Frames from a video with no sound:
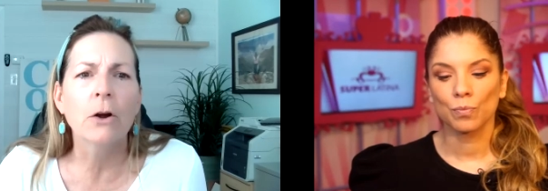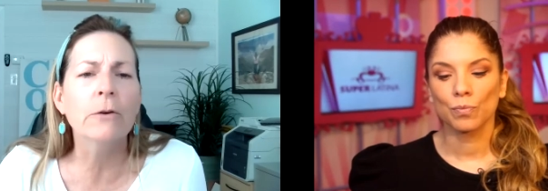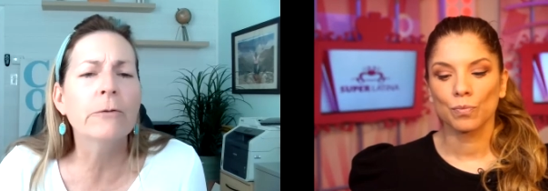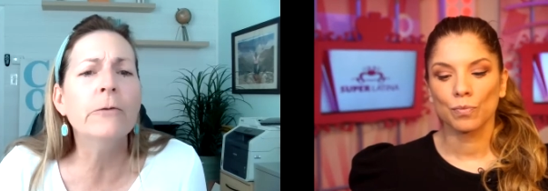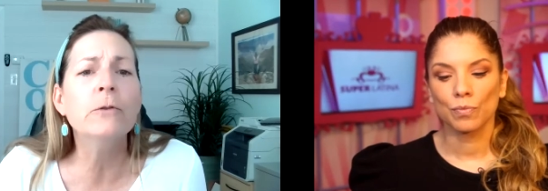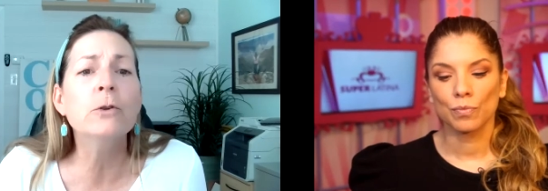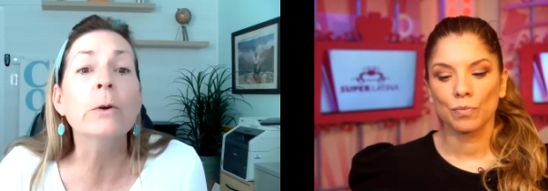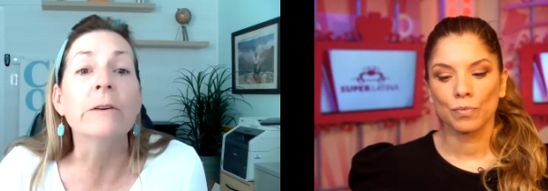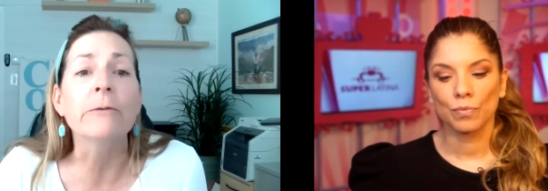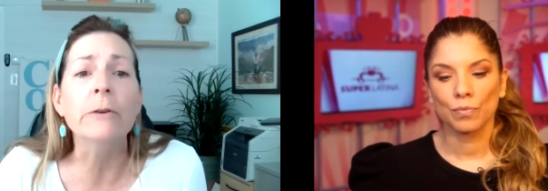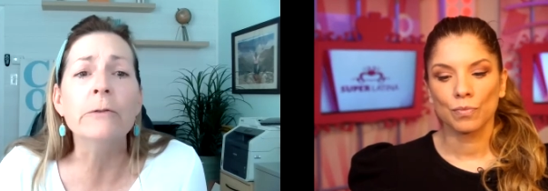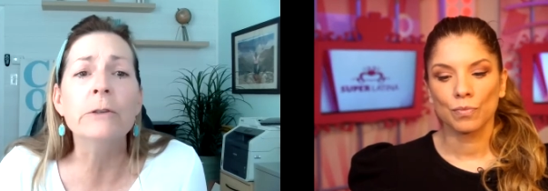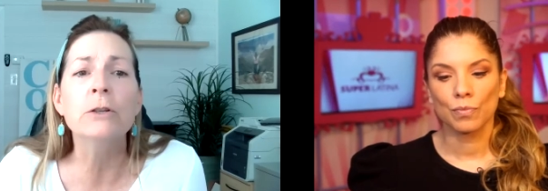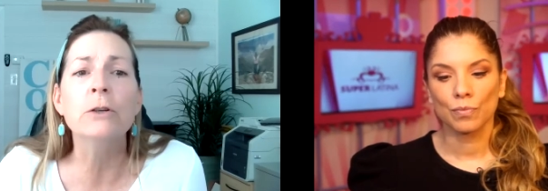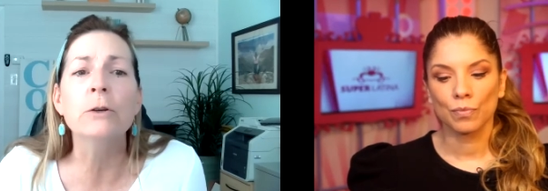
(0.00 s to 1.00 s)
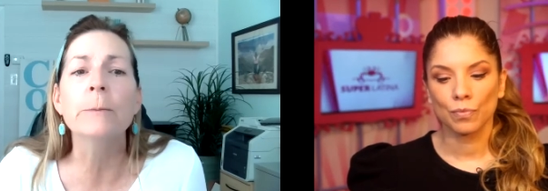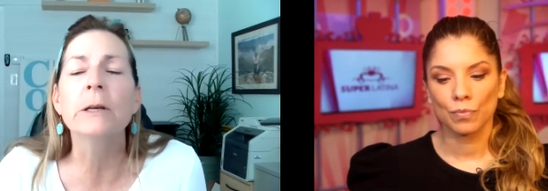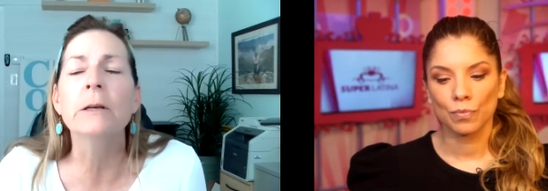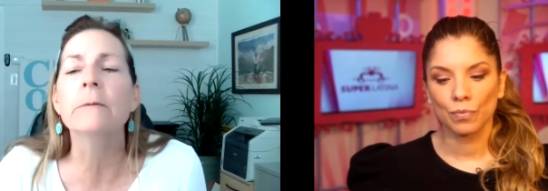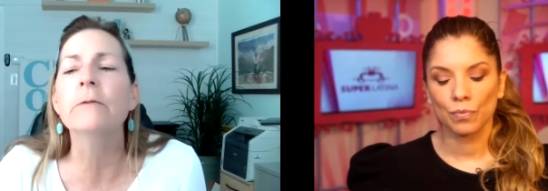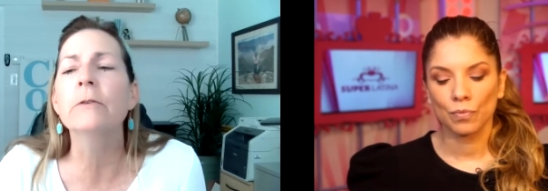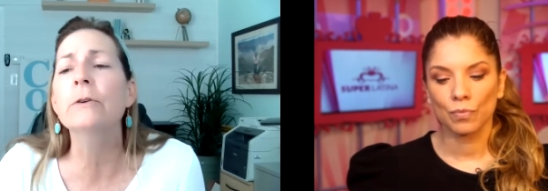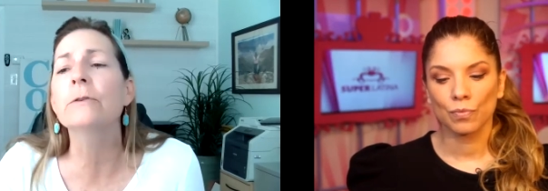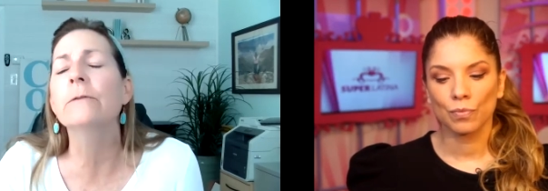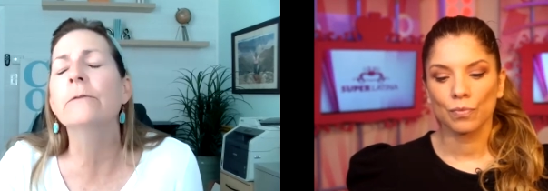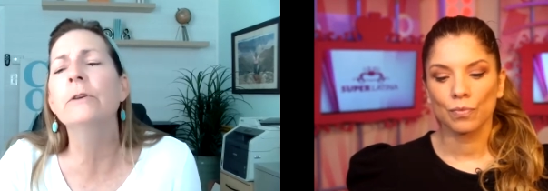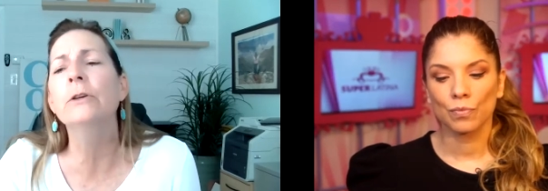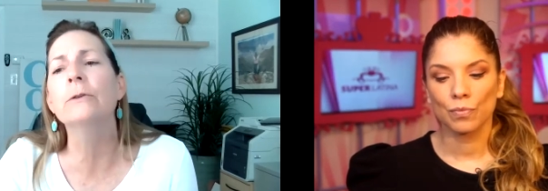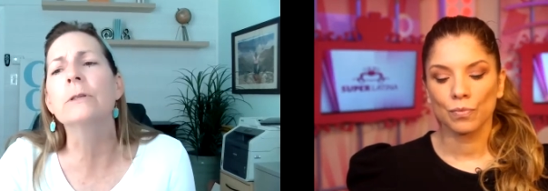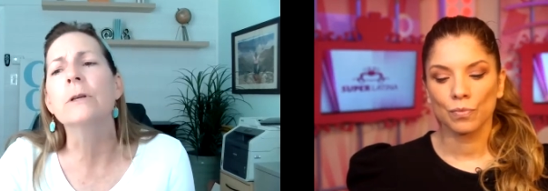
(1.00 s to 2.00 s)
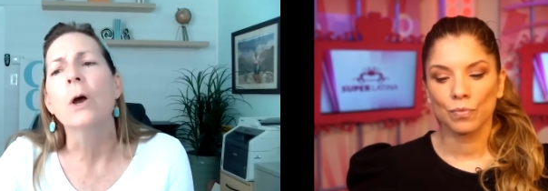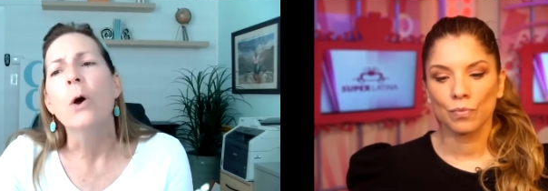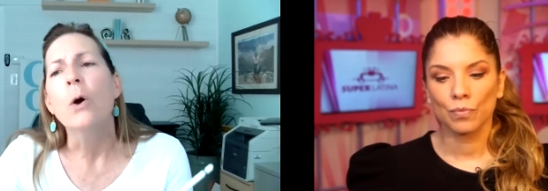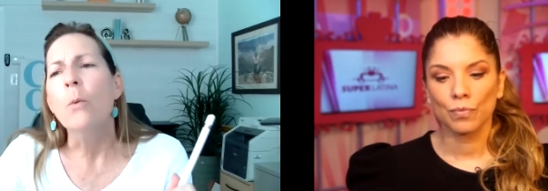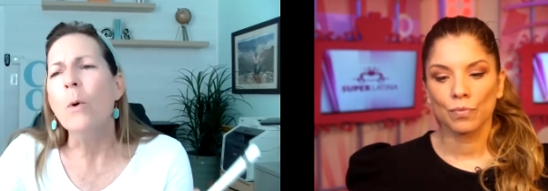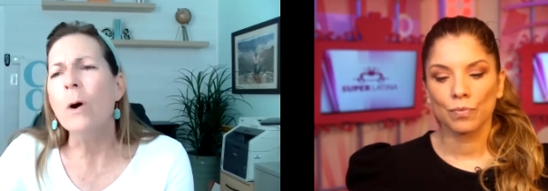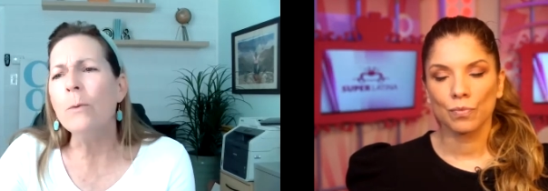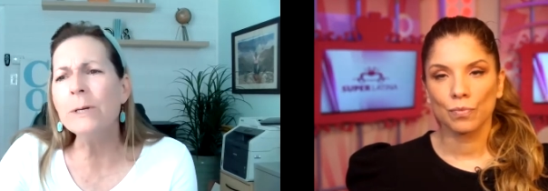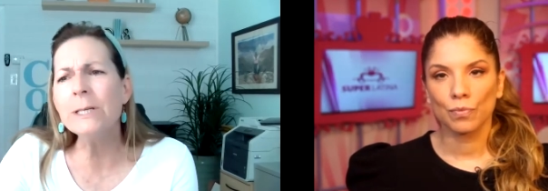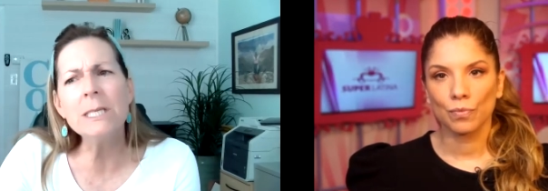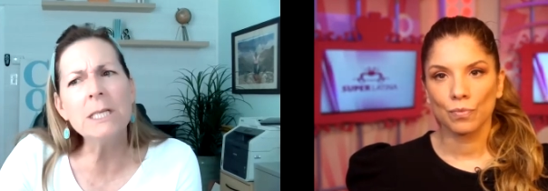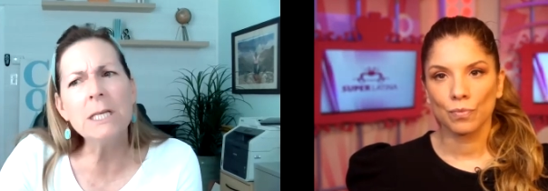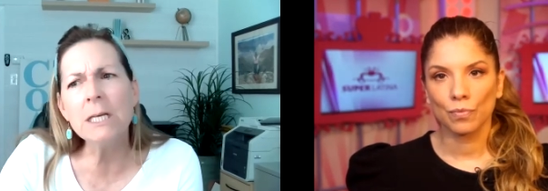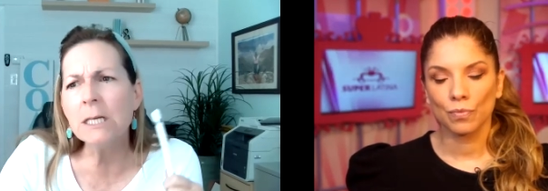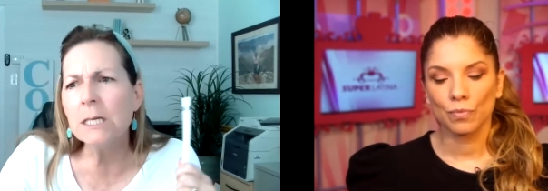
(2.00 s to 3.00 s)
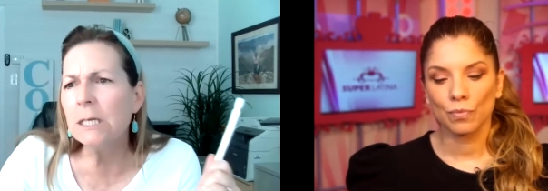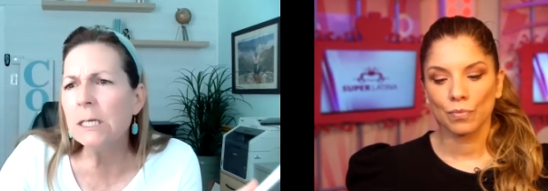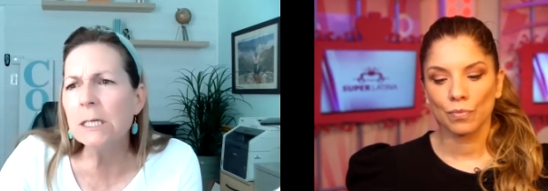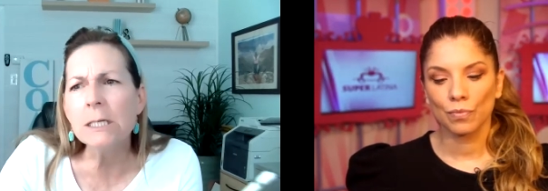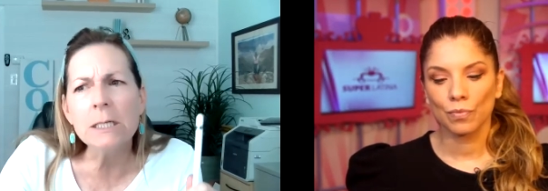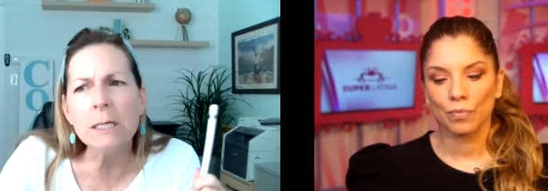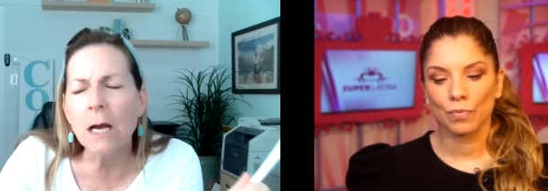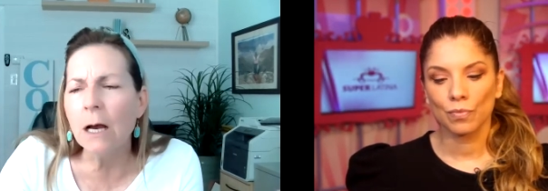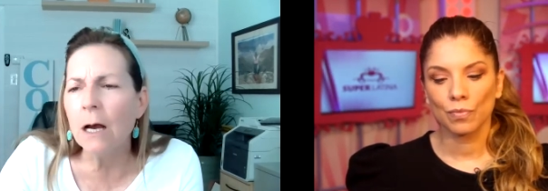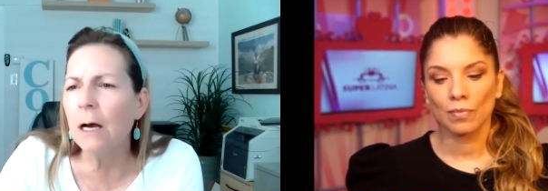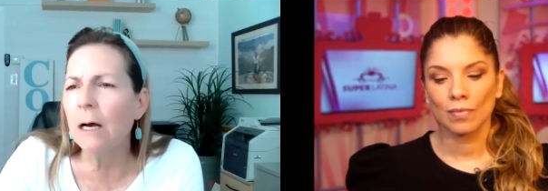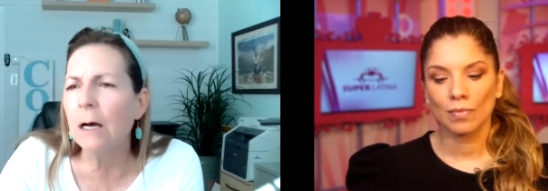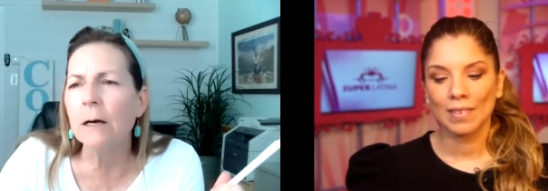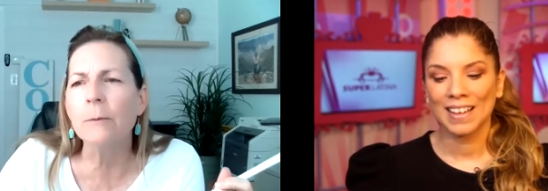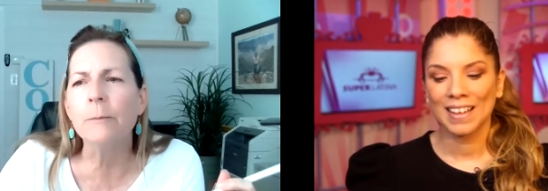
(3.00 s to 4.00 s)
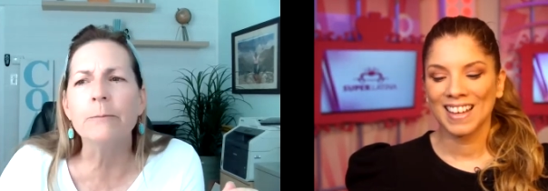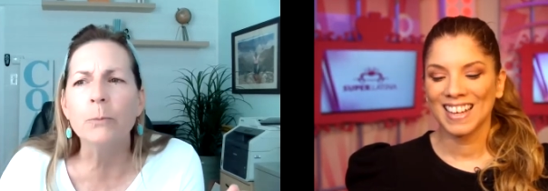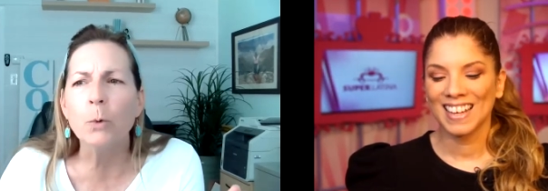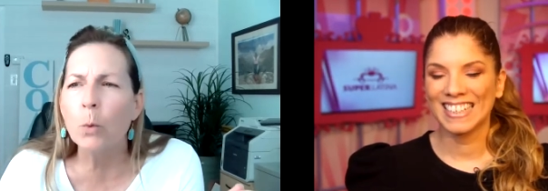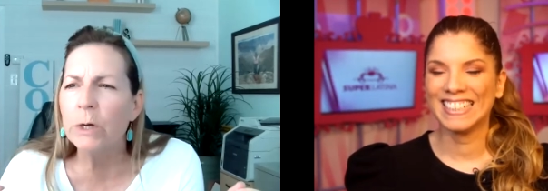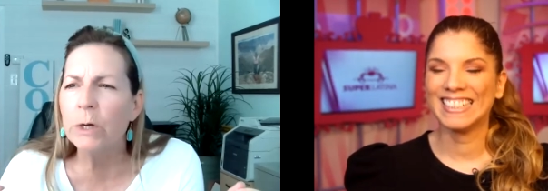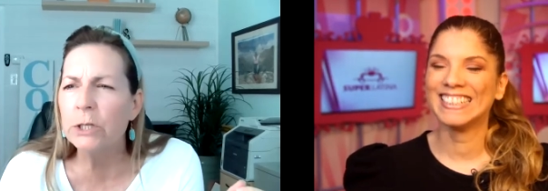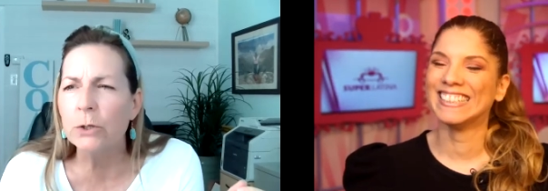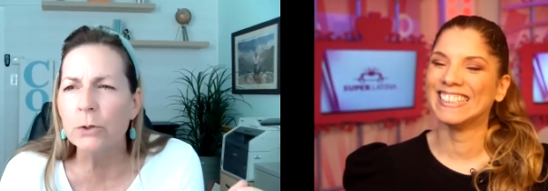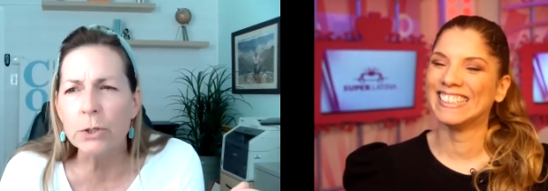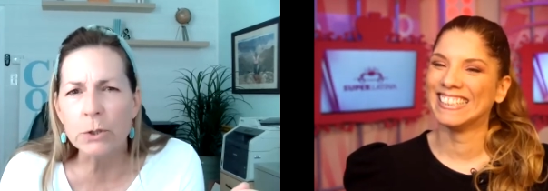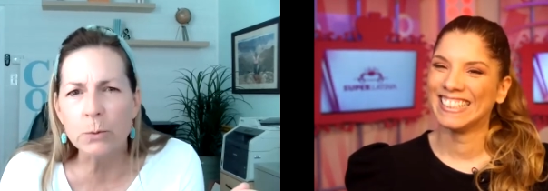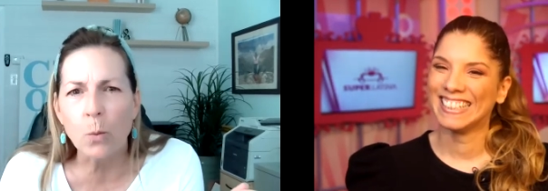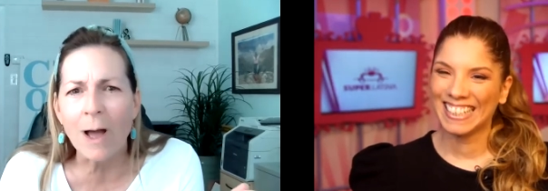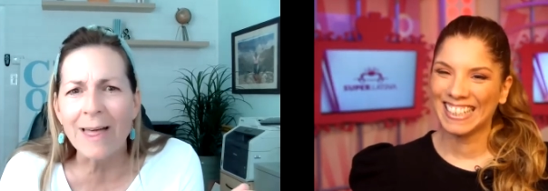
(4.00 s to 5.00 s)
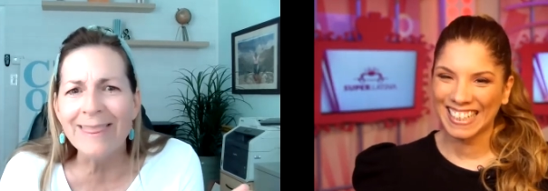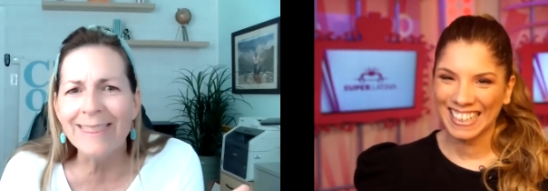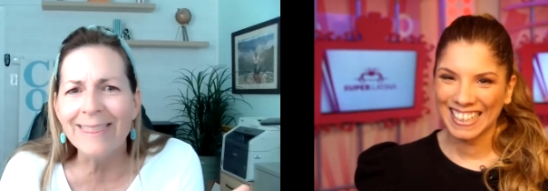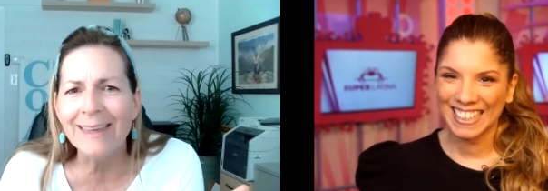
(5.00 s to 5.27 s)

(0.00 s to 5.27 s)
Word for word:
Speaker 1: or sorry, 52 million views. What was the uh, was there one